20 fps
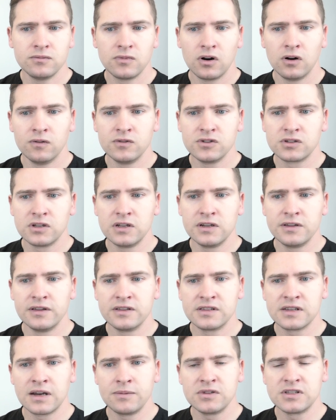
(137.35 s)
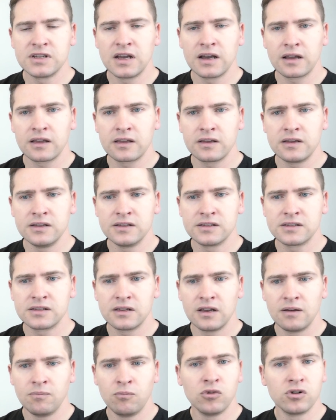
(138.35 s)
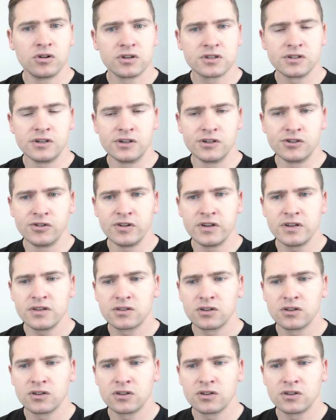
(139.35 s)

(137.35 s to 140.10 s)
Obviously, the tummy tuck is more surgery,